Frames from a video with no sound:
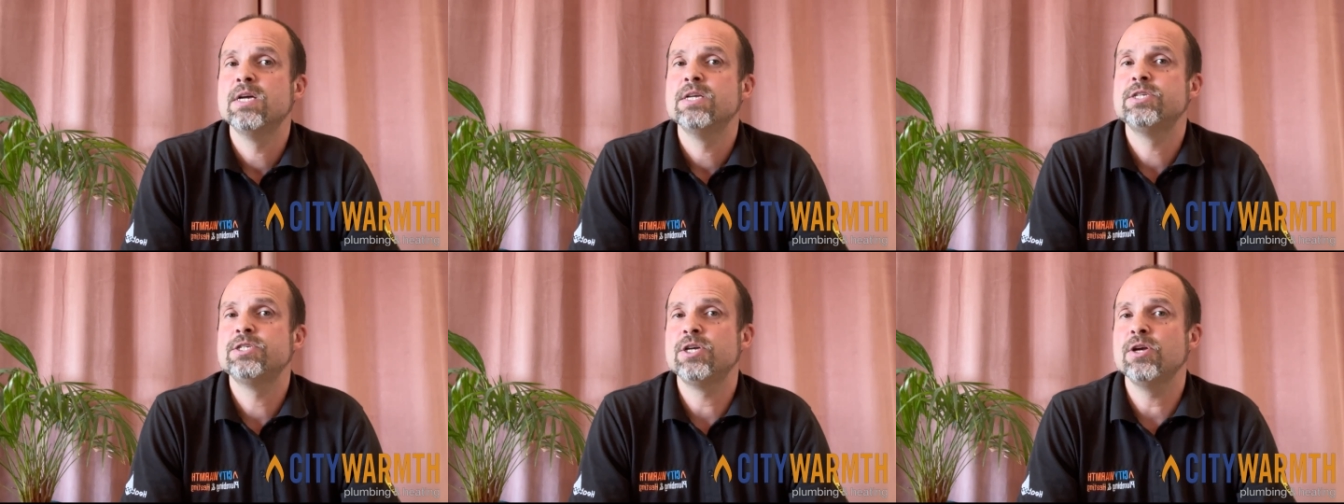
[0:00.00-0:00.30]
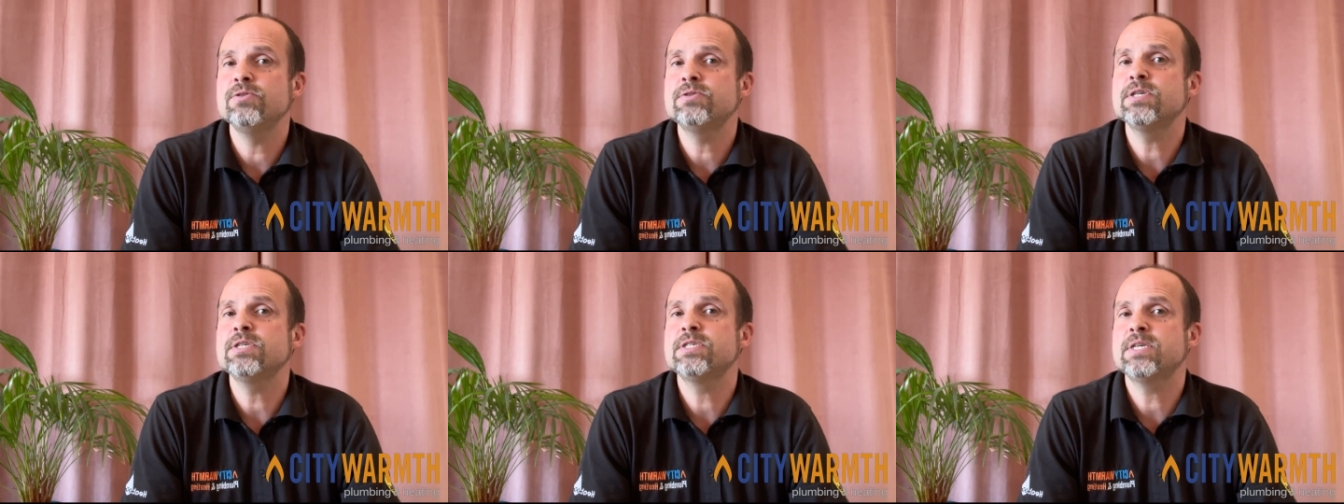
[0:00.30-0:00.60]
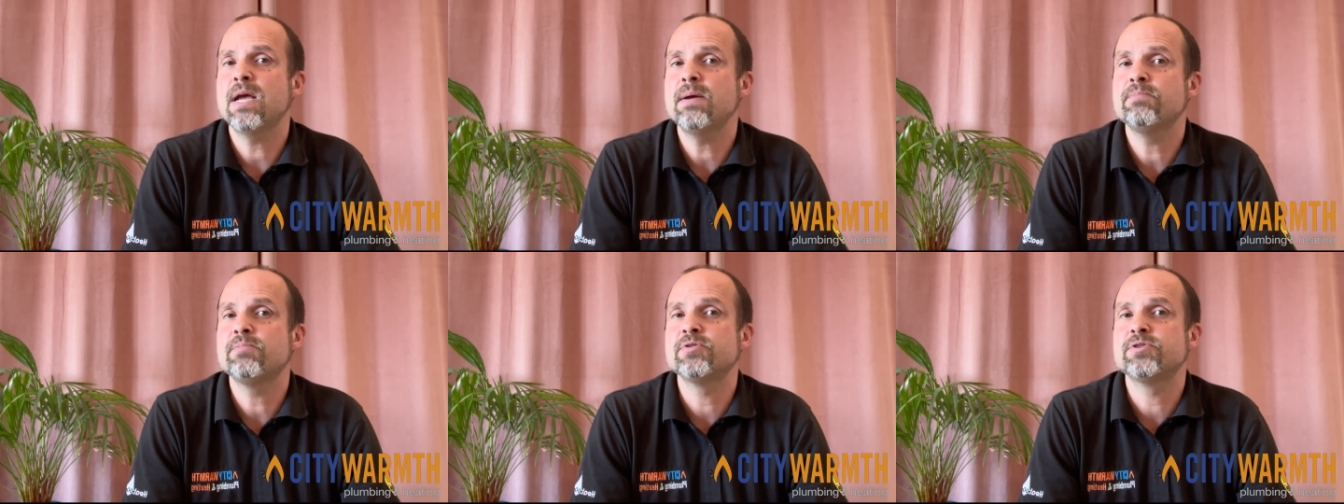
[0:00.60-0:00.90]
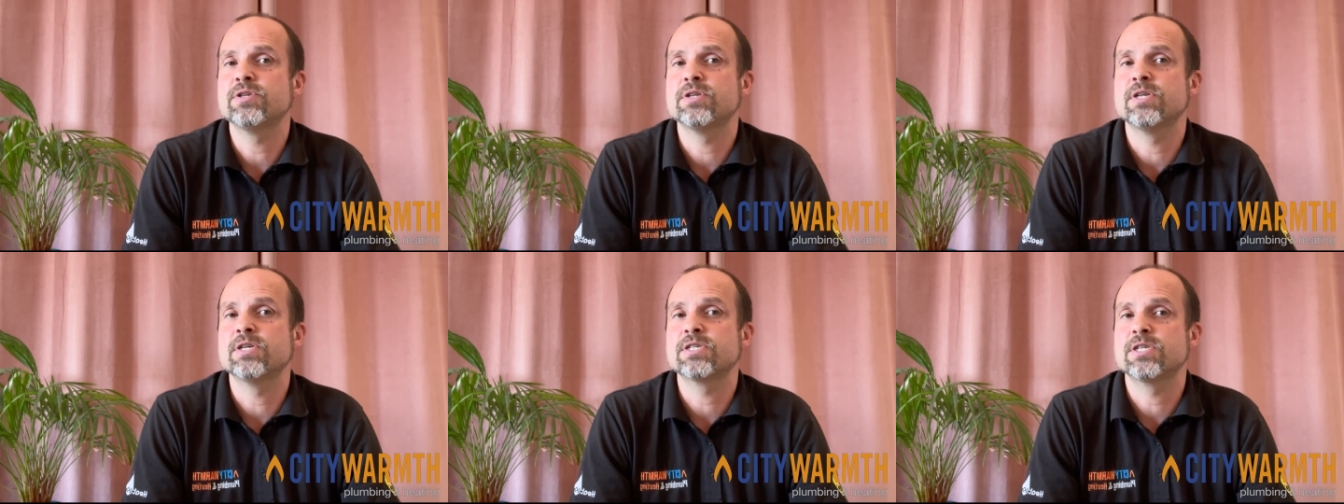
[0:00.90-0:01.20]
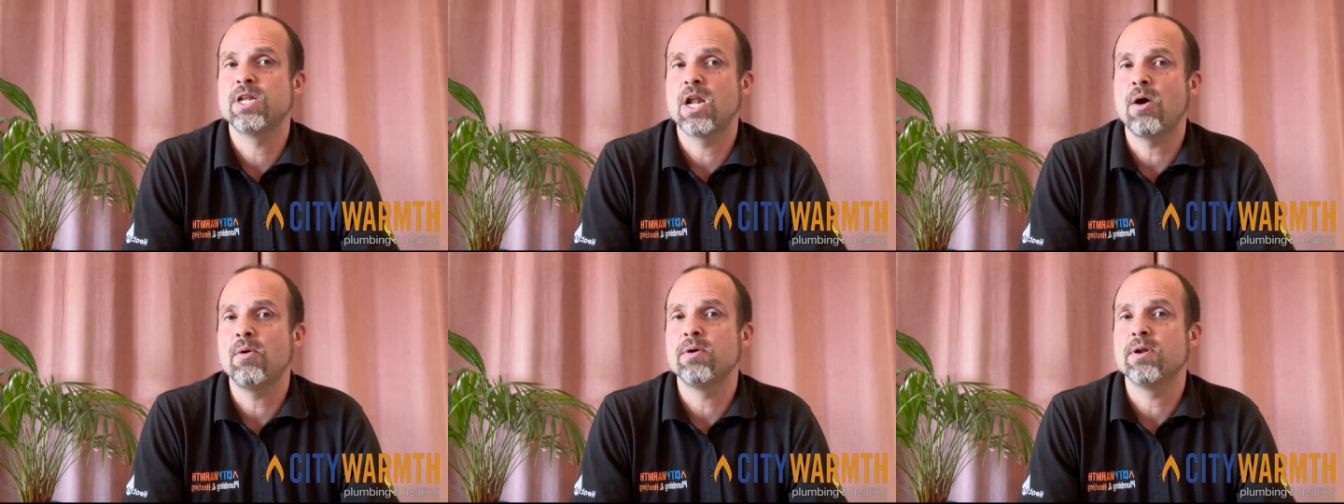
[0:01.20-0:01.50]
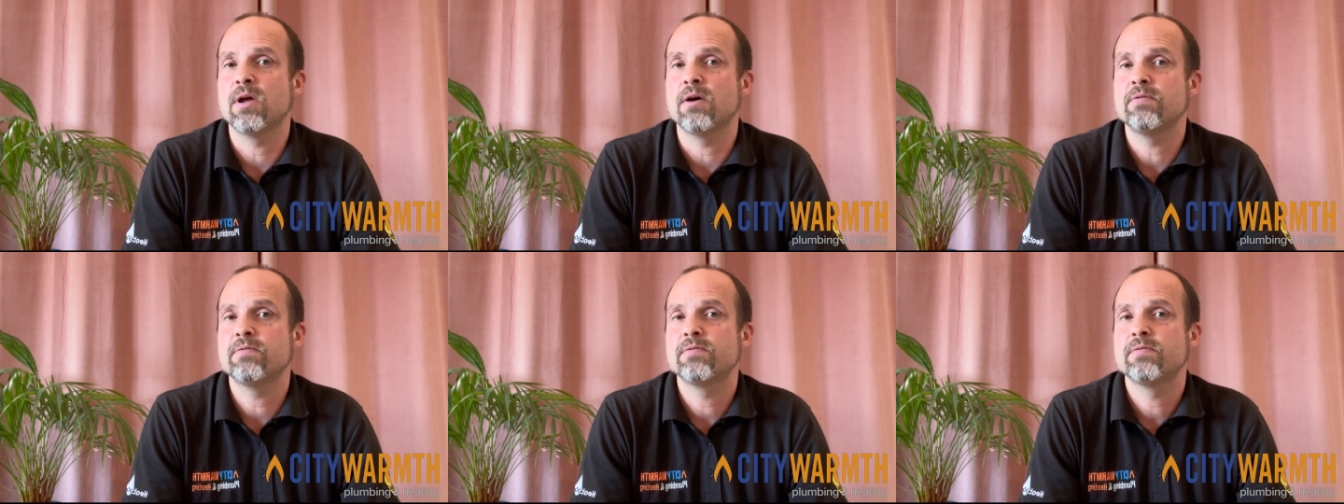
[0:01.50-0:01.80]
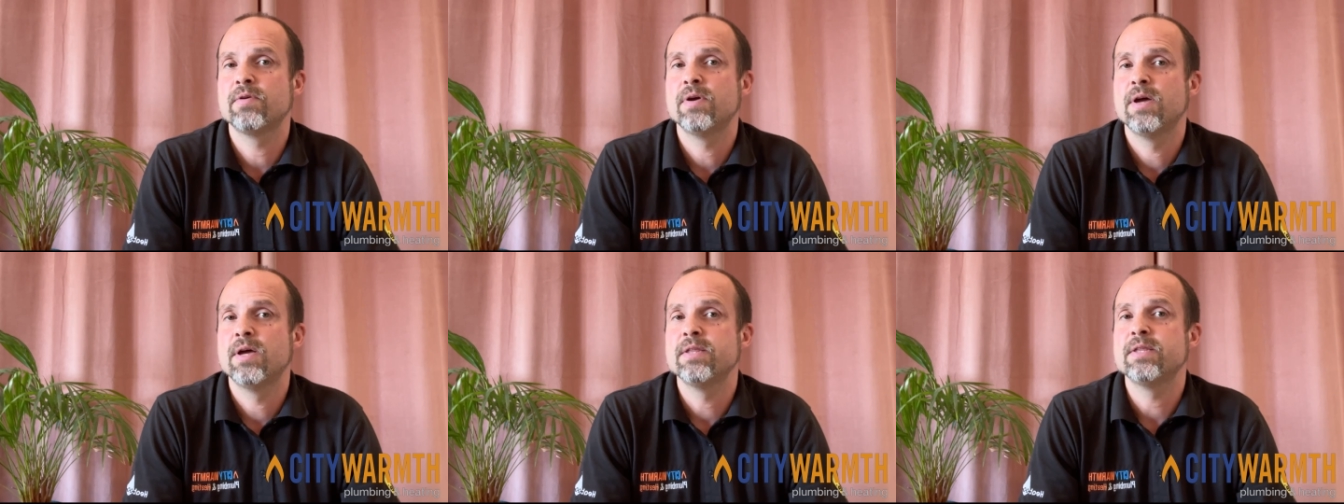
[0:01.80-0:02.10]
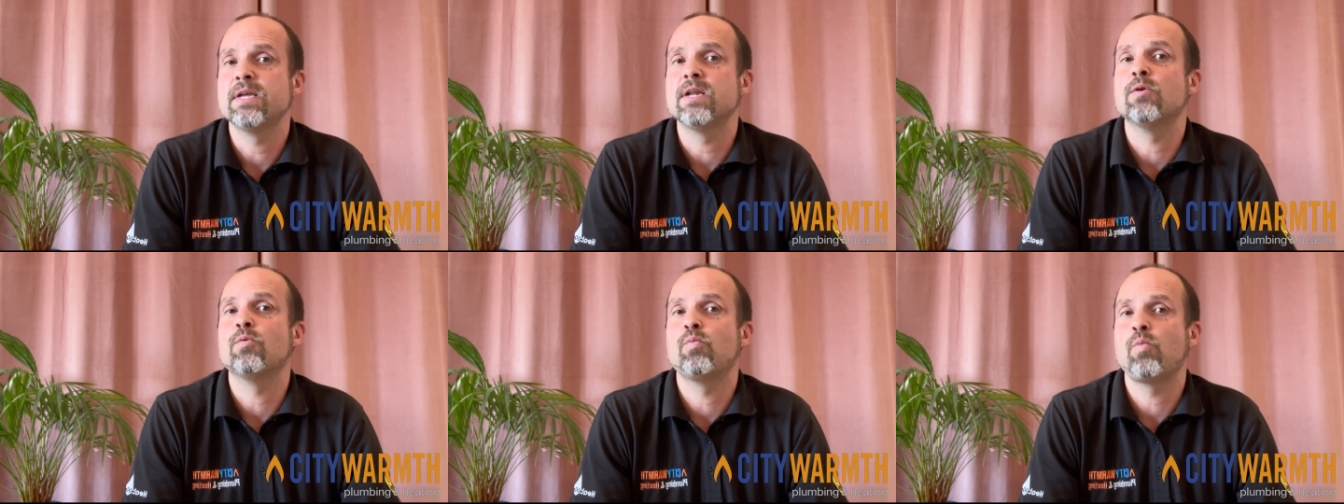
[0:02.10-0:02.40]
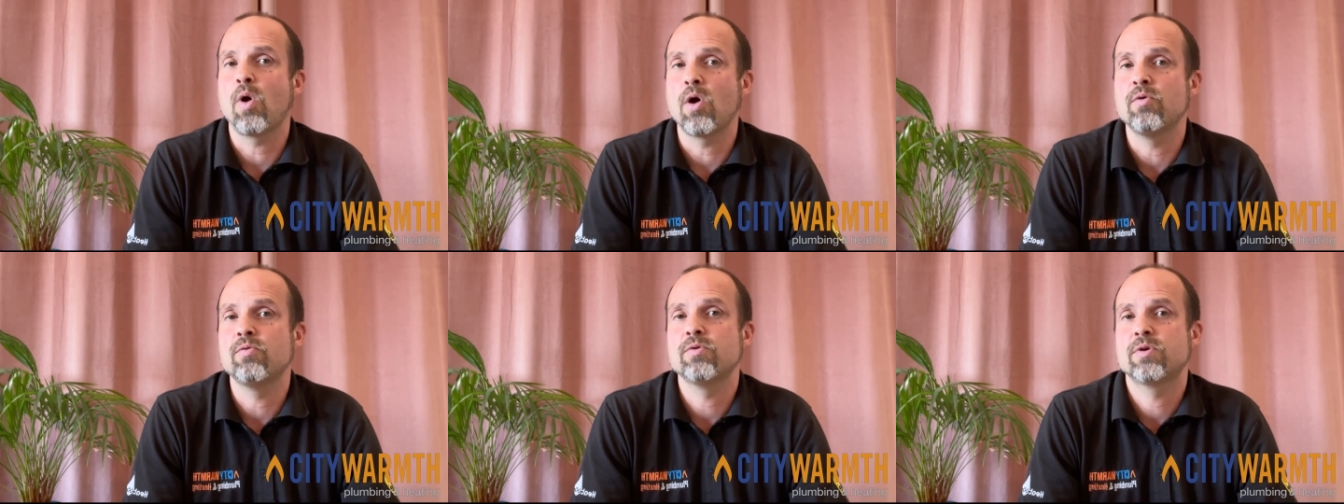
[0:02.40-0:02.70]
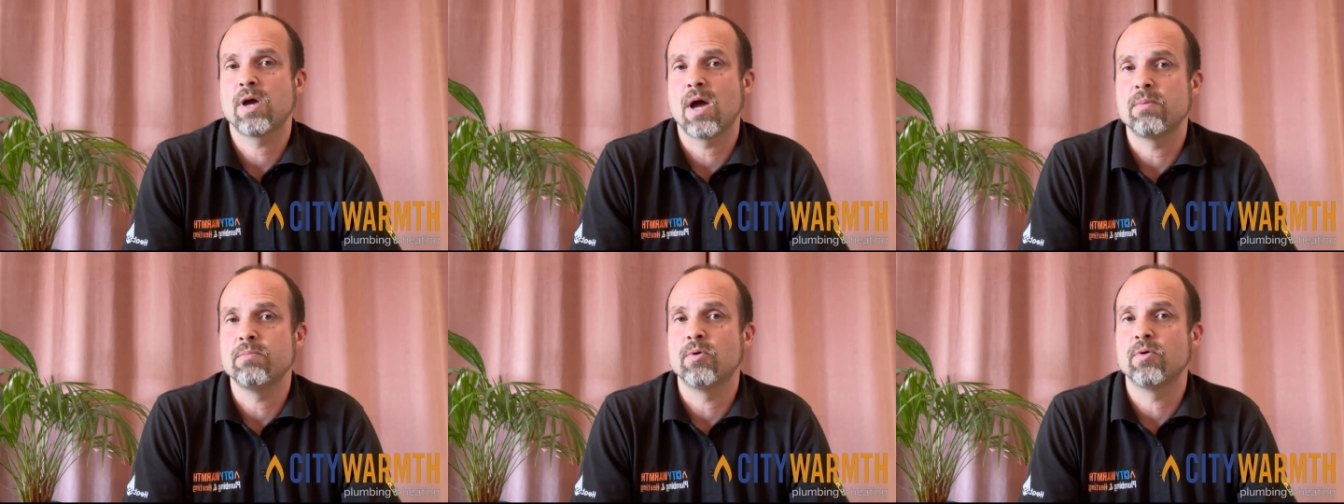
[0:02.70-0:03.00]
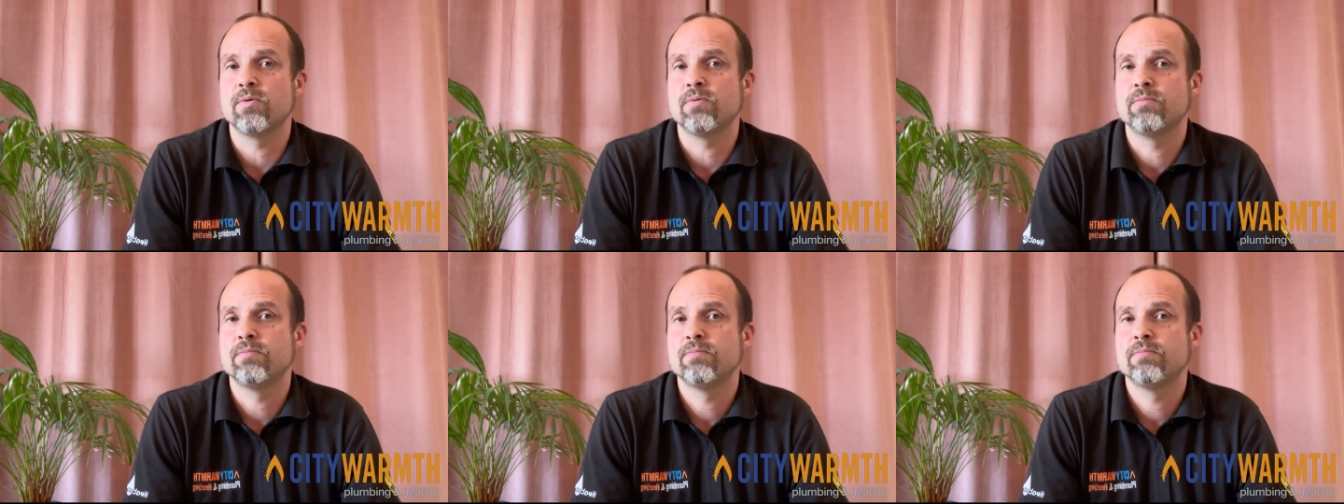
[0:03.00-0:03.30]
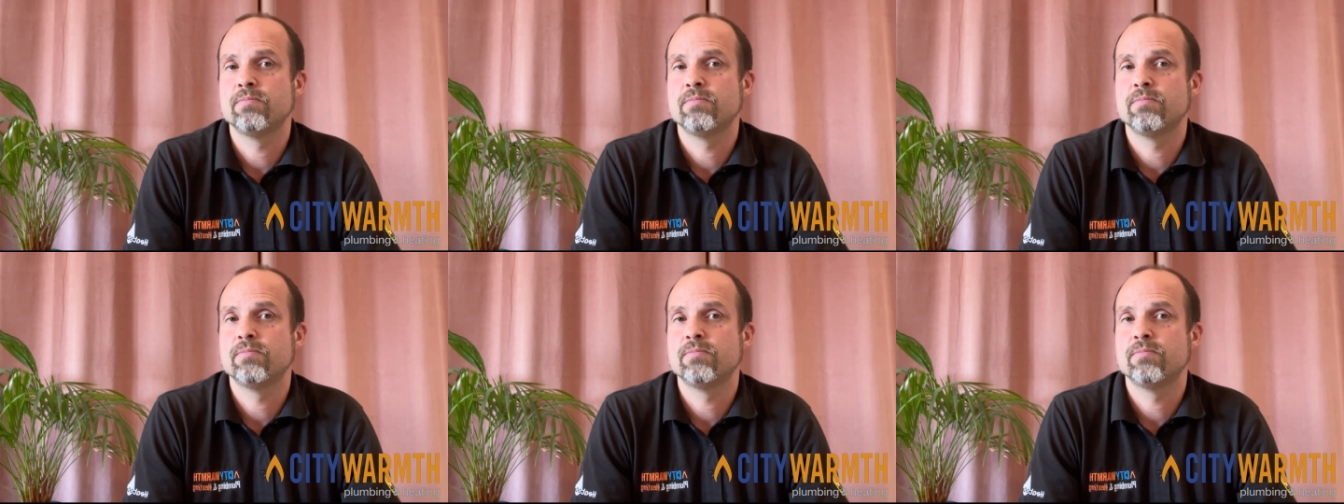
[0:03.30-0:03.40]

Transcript: choose a temperature that's low enough that it won't come on.